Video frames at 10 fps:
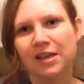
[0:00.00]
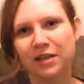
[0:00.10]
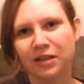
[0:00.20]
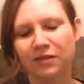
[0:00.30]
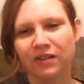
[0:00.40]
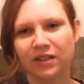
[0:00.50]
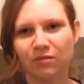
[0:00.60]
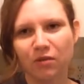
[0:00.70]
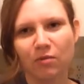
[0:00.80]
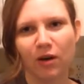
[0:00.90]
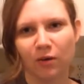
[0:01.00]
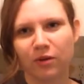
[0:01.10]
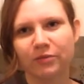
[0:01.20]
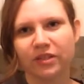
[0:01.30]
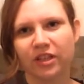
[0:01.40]
in Invincible
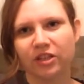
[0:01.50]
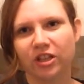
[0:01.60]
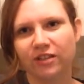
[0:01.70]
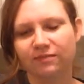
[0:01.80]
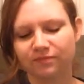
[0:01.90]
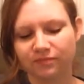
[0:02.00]
Bookworm's kitchen.